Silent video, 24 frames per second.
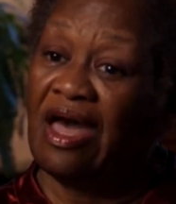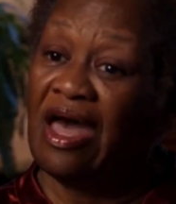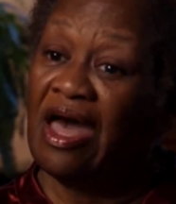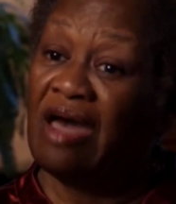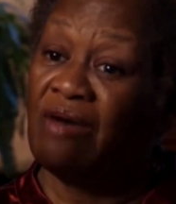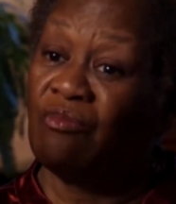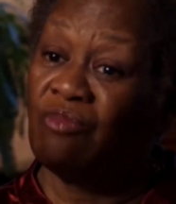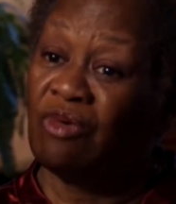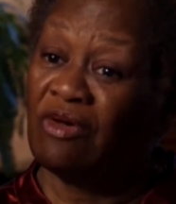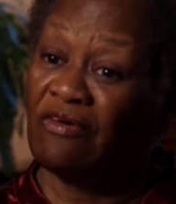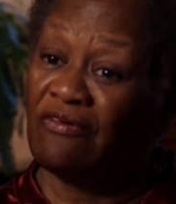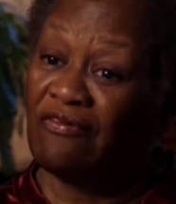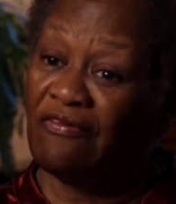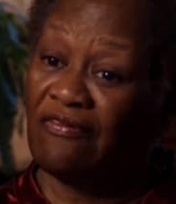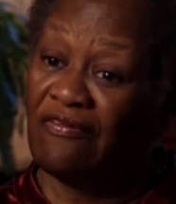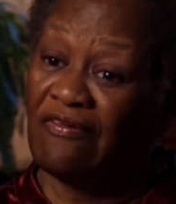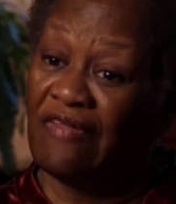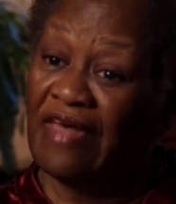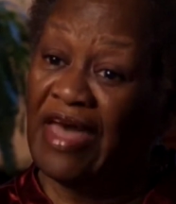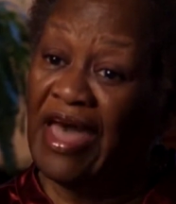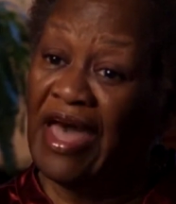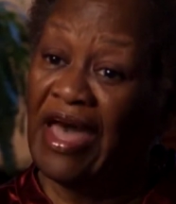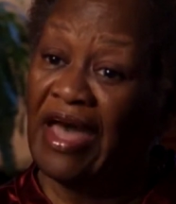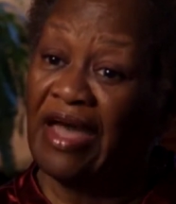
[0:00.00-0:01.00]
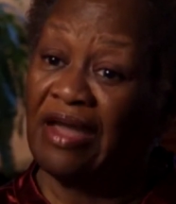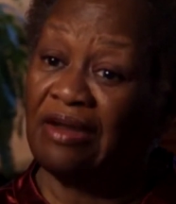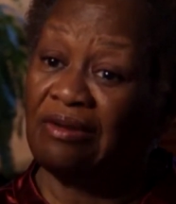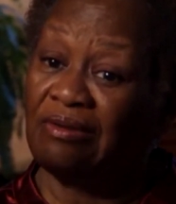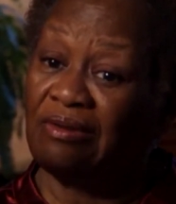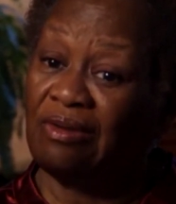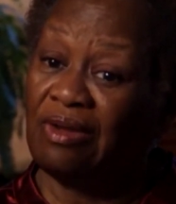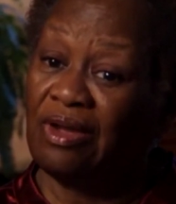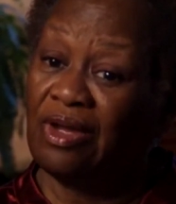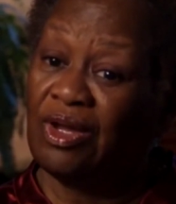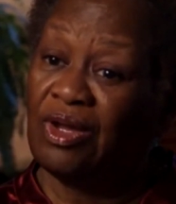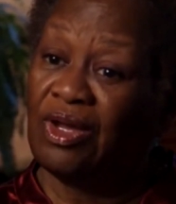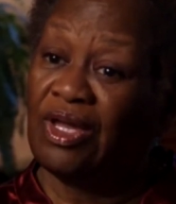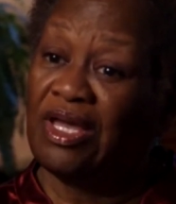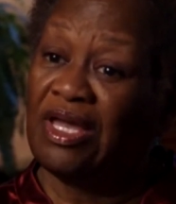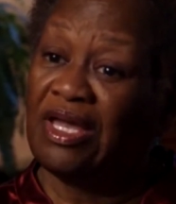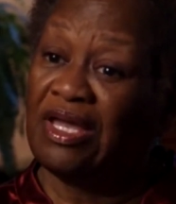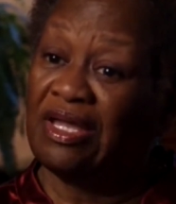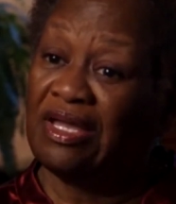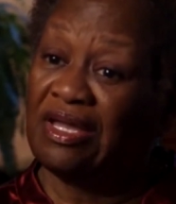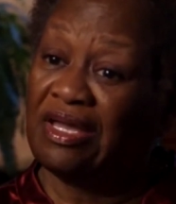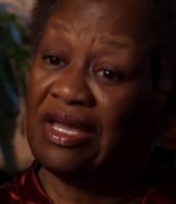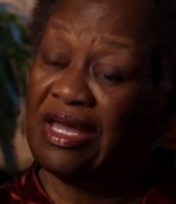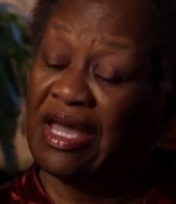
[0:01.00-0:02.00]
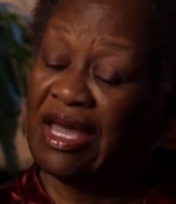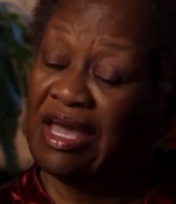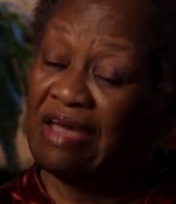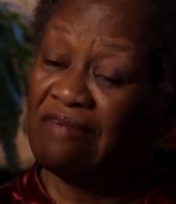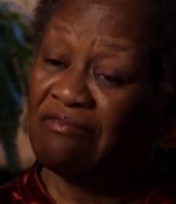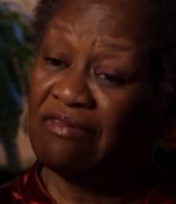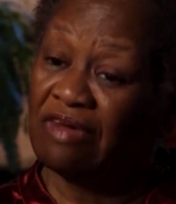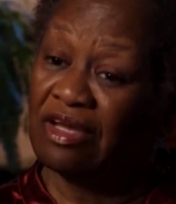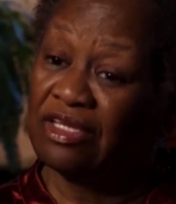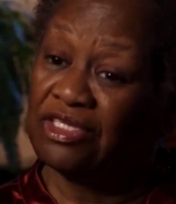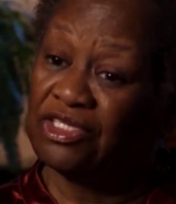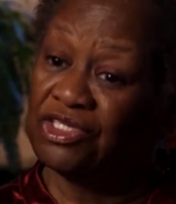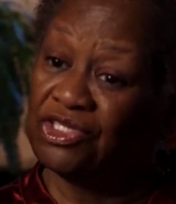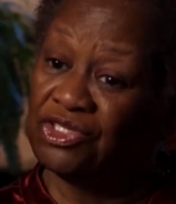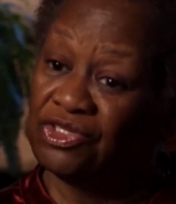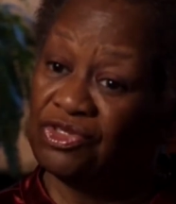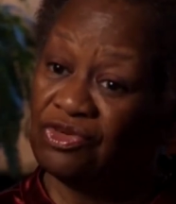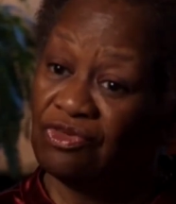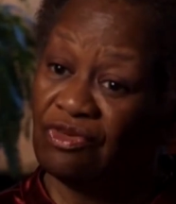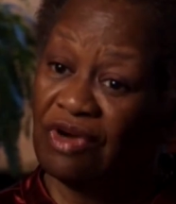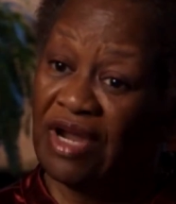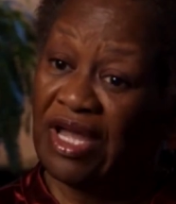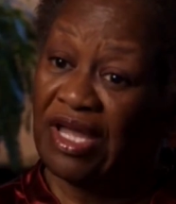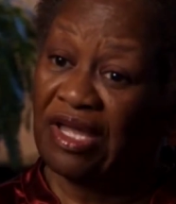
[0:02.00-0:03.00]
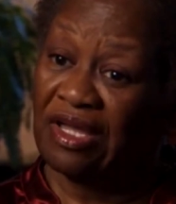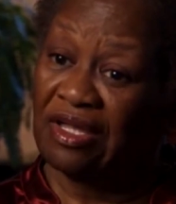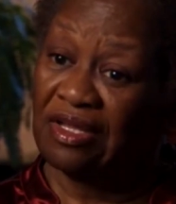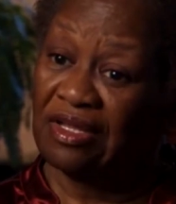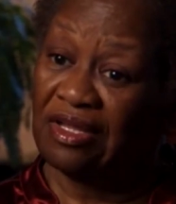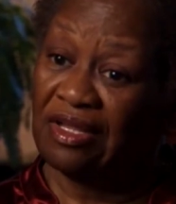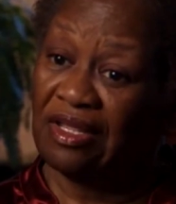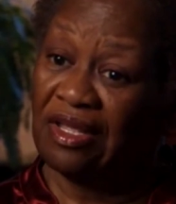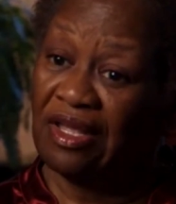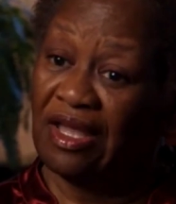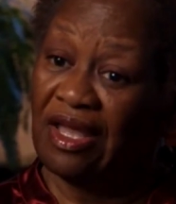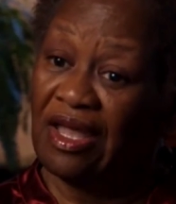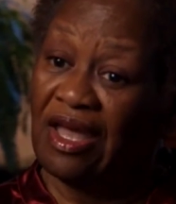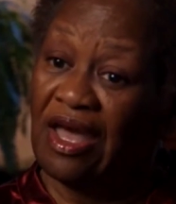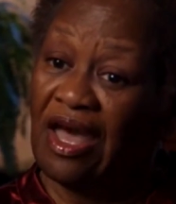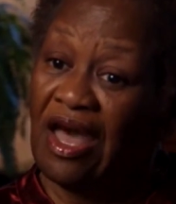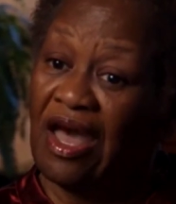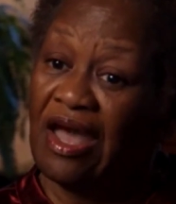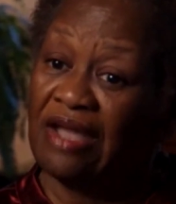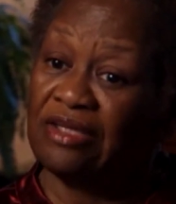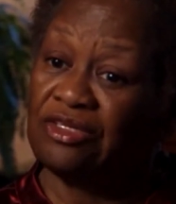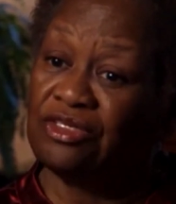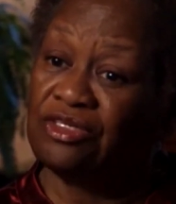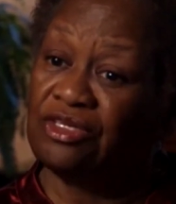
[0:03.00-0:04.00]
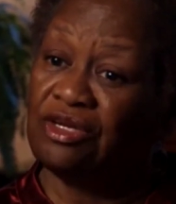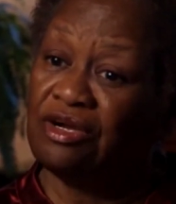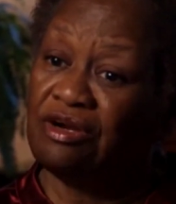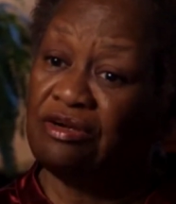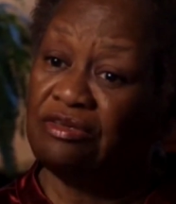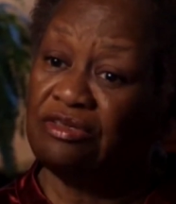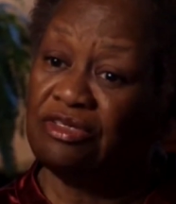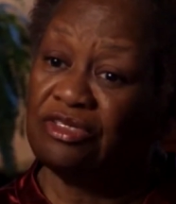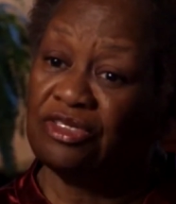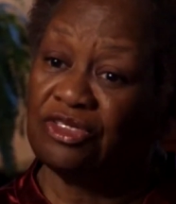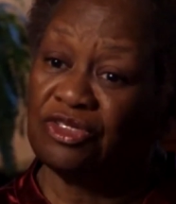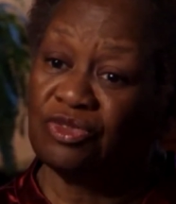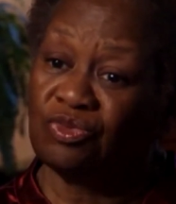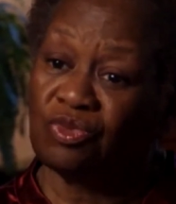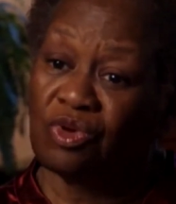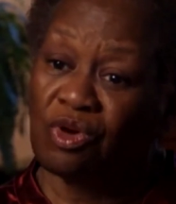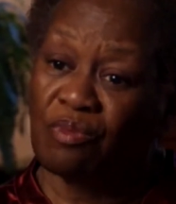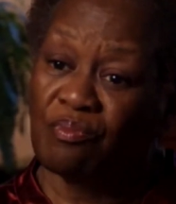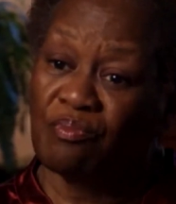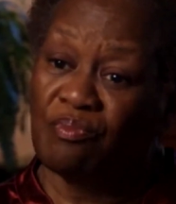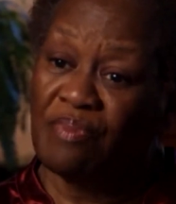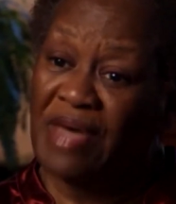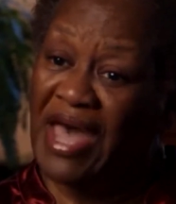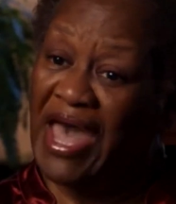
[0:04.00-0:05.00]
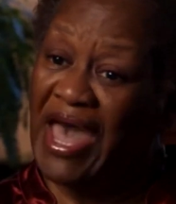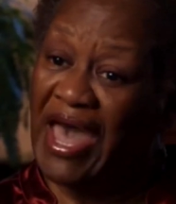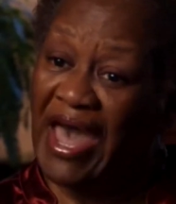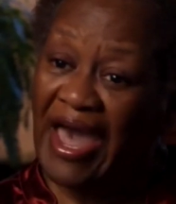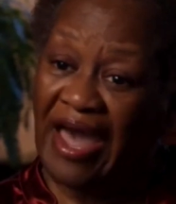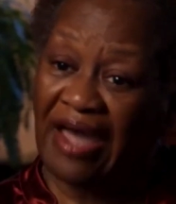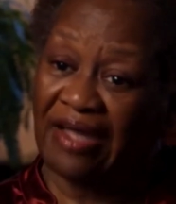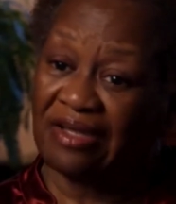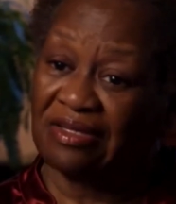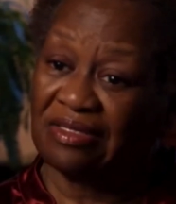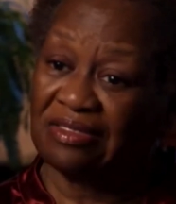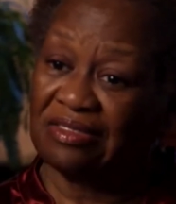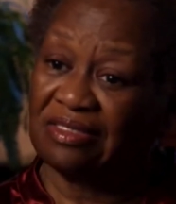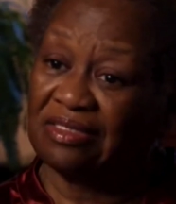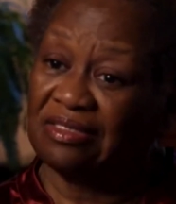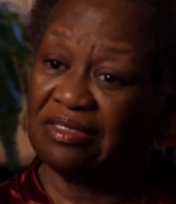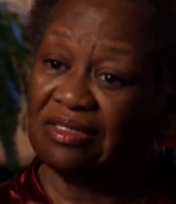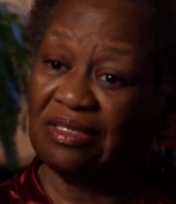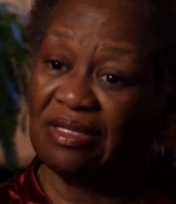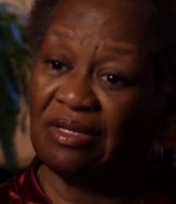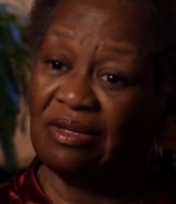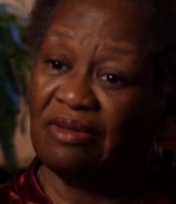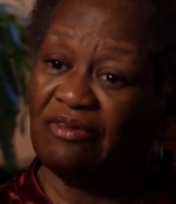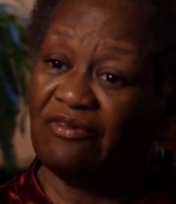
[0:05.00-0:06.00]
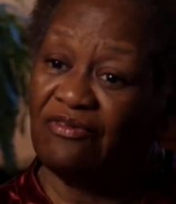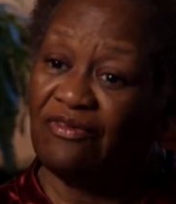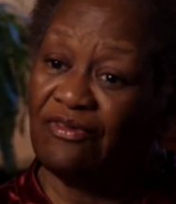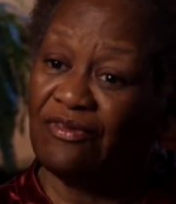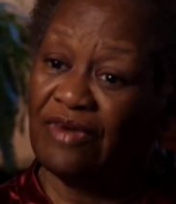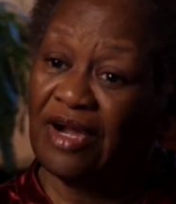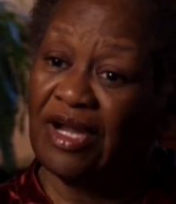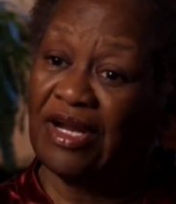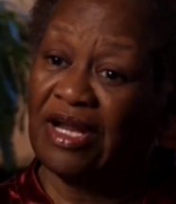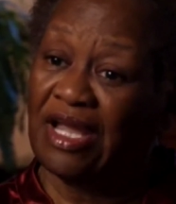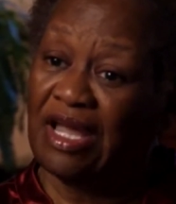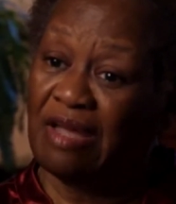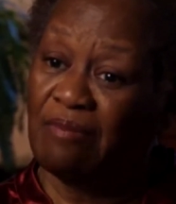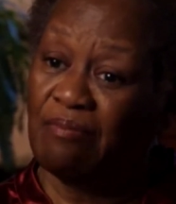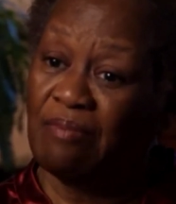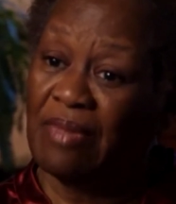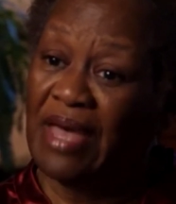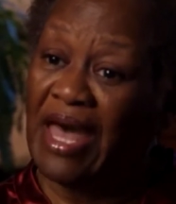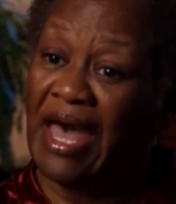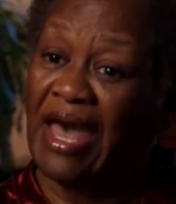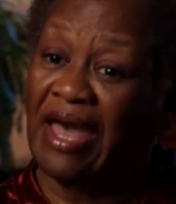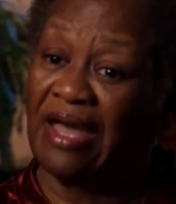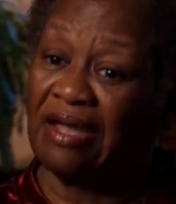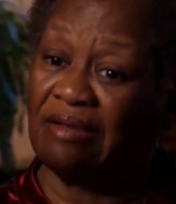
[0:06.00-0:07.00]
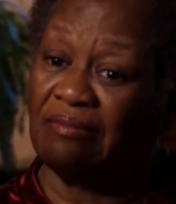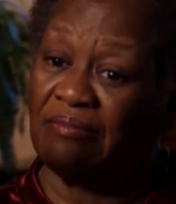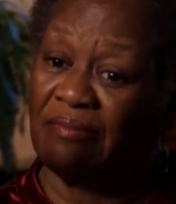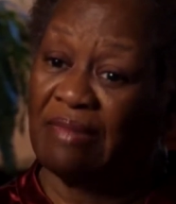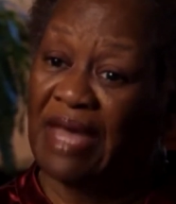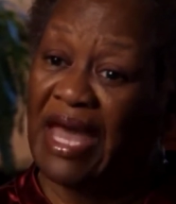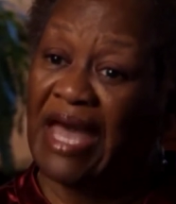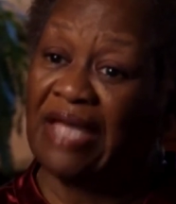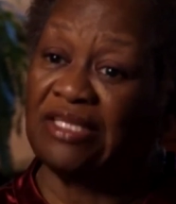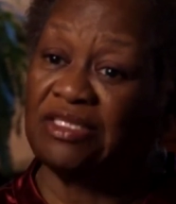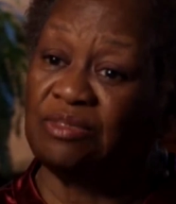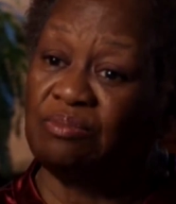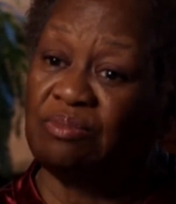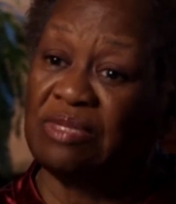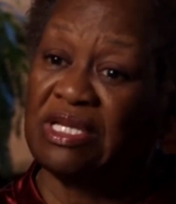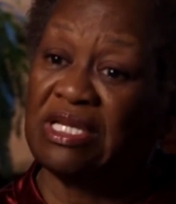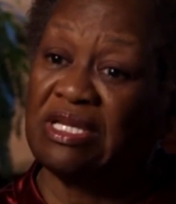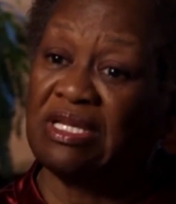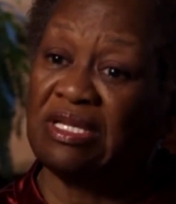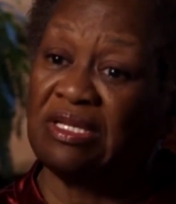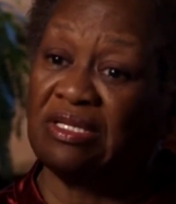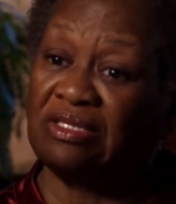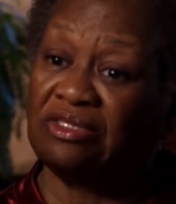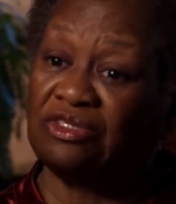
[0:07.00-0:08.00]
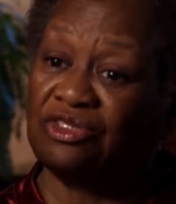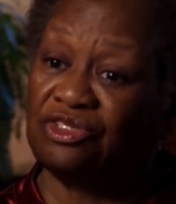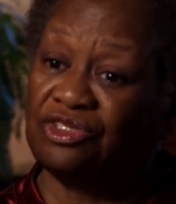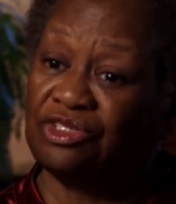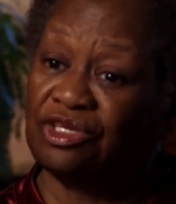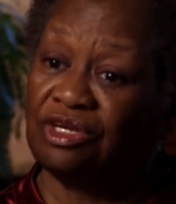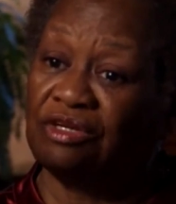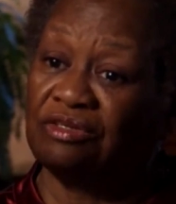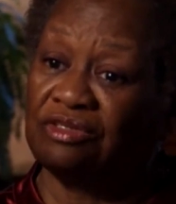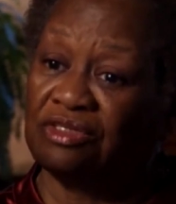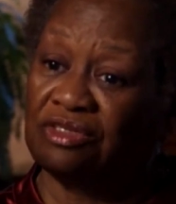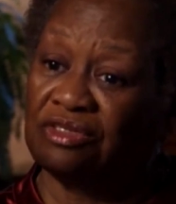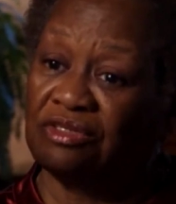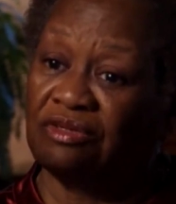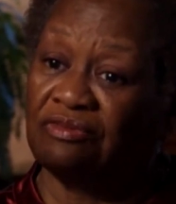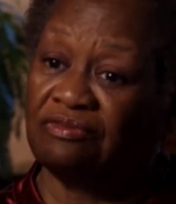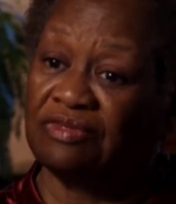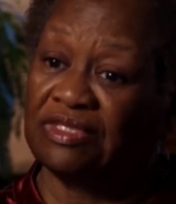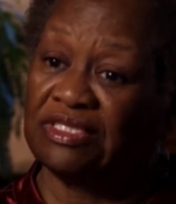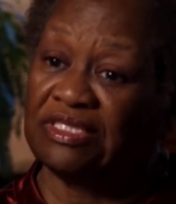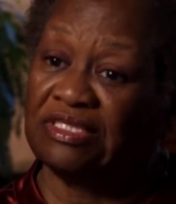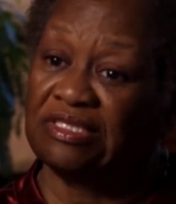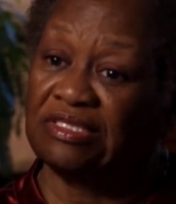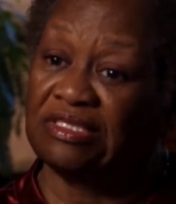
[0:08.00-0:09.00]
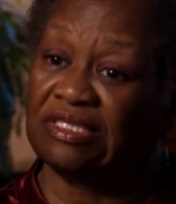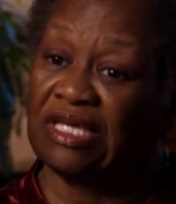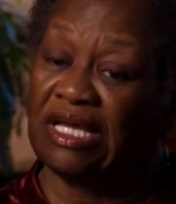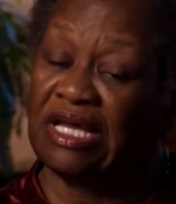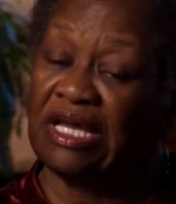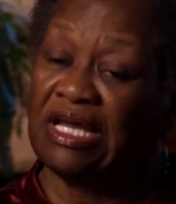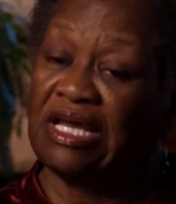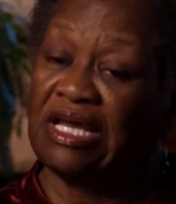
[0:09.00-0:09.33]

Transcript: And with that, it gave us strength. And churches were packed, front and back, mass meetings, church services,